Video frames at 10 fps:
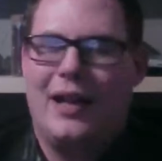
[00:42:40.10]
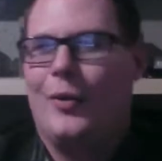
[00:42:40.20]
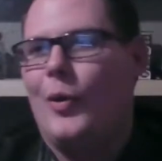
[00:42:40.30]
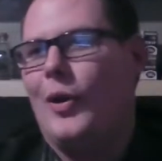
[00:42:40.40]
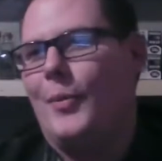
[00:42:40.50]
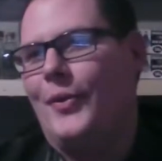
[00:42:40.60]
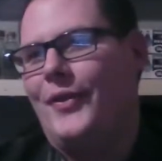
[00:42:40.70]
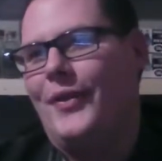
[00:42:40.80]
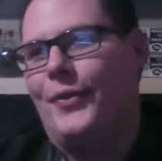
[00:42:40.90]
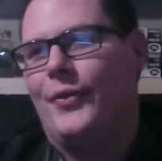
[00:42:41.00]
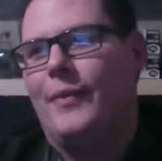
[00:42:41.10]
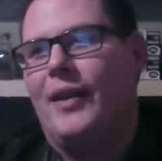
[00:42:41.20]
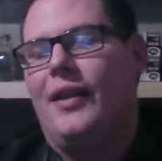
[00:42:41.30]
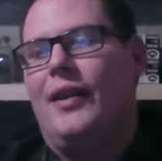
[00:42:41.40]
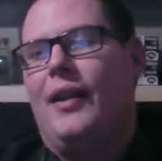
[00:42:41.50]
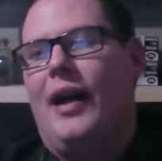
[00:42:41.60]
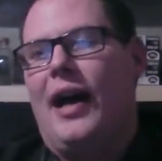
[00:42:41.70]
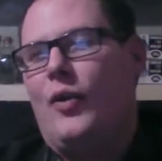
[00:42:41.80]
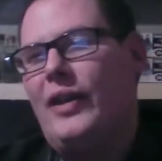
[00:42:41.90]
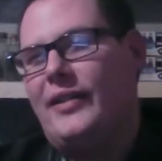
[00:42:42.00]
do I want to put this? I
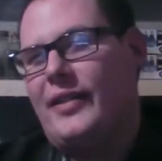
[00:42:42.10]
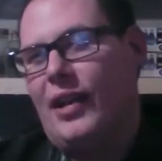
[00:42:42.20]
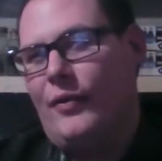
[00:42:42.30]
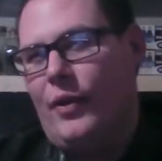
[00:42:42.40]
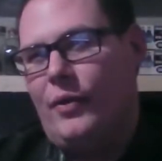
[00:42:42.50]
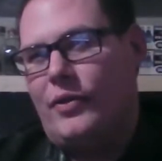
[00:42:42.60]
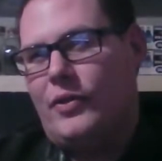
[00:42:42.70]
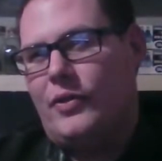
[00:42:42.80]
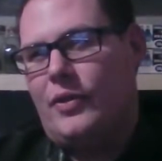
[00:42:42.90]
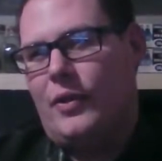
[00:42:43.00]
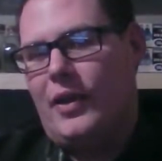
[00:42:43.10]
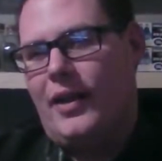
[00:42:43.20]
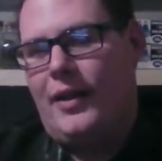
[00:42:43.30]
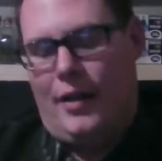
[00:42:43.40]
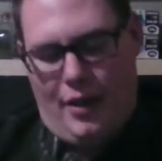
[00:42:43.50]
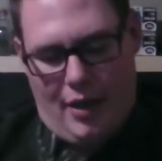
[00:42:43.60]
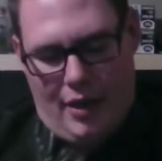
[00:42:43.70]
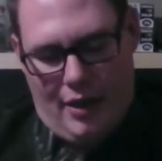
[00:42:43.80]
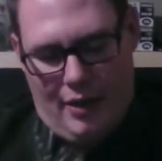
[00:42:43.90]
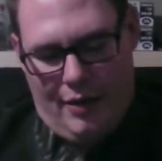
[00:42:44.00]
don't like to scare folks. Okay.
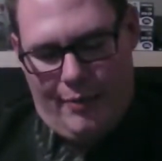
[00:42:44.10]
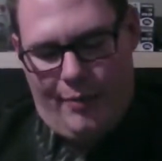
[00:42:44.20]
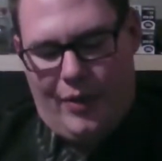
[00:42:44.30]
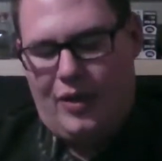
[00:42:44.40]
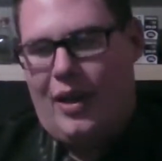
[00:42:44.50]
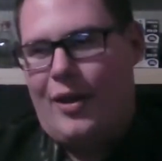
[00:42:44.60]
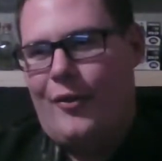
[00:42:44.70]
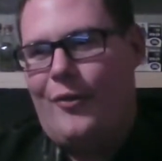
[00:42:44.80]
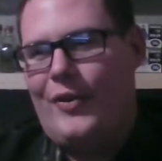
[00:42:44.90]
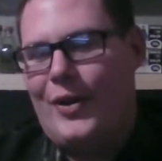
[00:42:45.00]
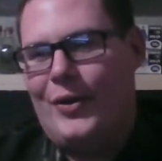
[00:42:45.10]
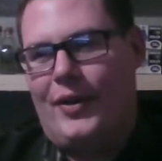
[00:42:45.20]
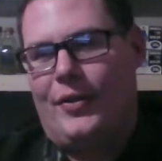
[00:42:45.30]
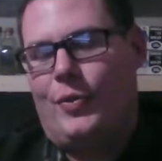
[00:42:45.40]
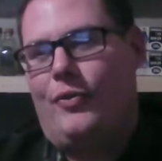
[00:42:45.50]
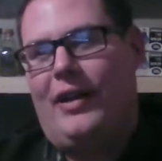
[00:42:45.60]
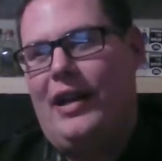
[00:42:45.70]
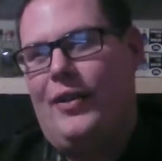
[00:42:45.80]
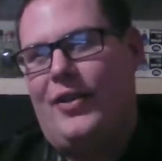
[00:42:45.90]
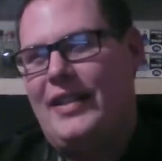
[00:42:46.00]
A lot of tarot readers will flat
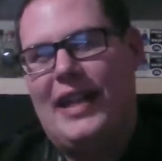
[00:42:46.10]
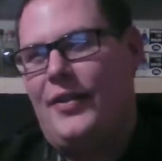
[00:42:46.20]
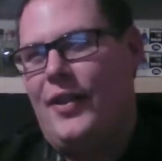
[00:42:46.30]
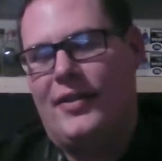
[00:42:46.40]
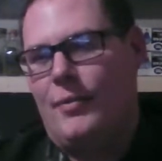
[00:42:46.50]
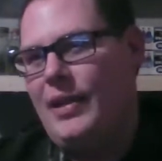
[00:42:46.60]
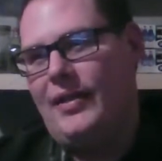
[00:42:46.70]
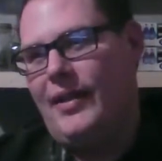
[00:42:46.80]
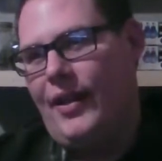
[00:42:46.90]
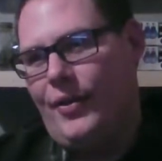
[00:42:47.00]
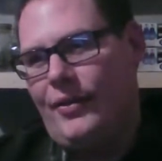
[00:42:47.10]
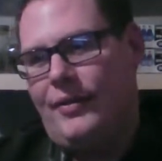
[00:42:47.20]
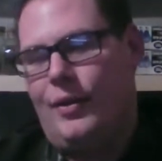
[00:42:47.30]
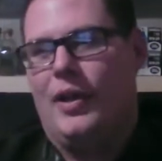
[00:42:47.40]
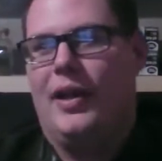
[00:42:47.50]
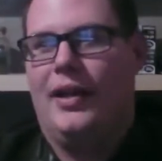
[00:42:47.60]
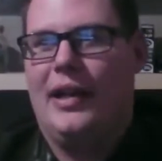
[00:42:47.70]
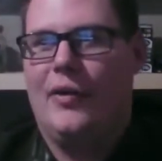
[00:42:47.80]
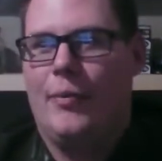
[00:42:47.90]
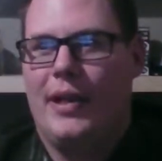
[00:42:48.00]
out say death doesn't mean death. Okay. It
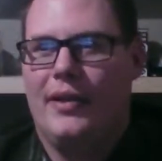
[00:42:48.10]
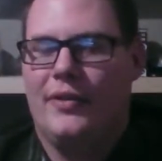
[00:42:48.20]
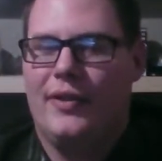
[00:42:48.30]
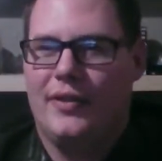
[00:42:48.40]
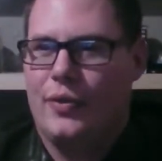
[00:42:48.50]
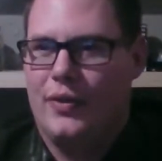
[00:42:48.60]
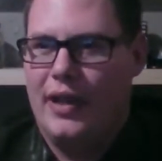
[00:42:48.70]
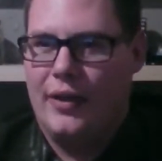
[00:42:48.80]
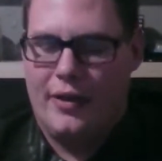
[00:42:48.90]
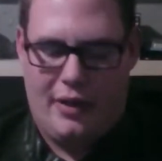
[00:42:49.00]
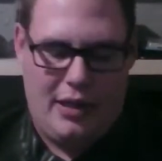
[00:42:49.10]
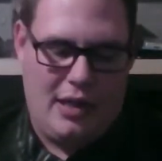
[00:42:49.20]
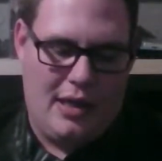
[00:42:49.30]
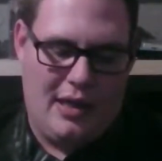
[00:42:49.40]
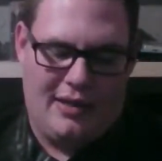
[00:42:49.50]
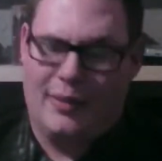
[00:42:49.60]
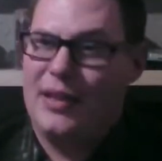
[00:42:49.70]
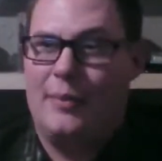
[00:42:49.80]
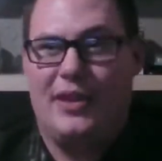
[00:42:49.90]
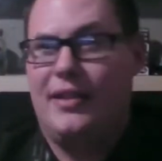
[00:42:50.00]
never means physical death.
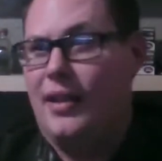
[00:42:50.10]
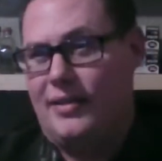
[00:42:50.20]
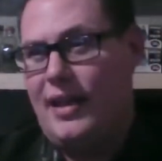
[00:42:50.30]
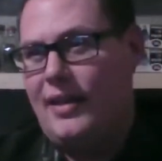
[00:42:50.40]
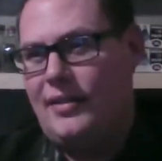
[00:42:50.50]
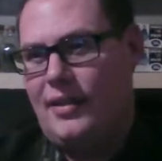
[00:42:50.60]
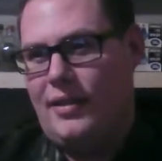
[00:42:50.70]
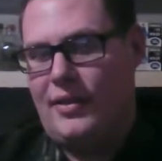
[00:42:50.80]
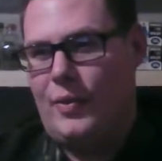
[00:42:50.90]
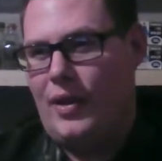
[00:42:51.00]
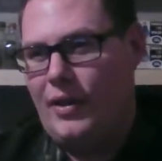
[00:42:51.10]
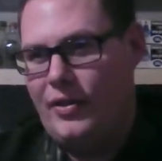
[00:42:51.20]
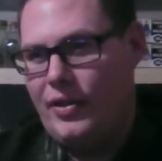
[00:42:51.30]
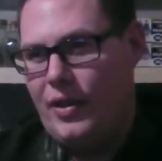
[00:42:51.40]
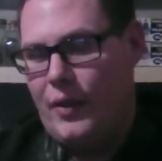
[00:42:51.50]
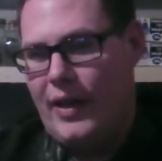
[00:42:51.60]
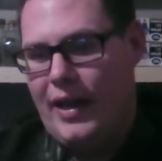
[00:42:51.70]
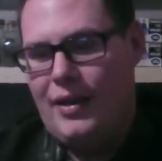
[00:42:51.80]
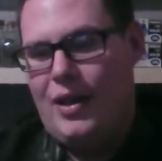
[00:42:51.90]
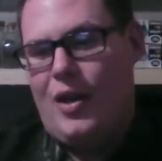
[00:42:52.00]
Sometimes it does, guys. I just want to let you know
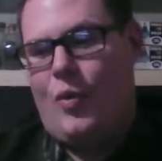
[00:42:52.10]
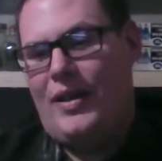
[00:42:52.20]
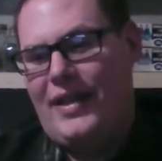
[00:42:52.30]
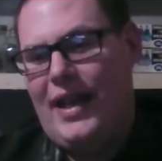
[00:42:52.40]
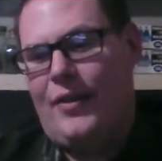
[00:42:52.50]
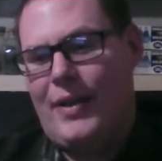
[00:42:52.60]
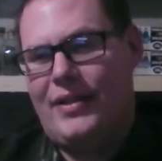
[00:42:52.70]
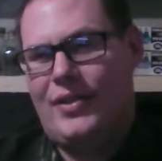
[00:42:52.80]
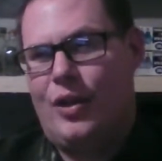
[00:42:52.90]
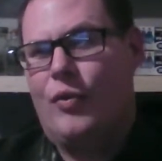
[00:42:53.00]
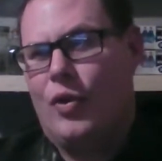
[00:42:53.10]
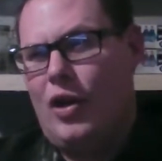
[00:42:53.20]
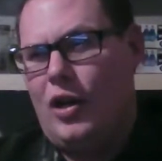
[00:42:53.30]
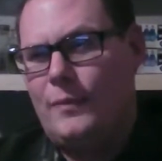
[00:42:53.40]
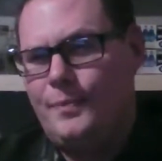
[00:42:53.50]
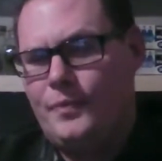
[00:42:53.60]
that. What death means overall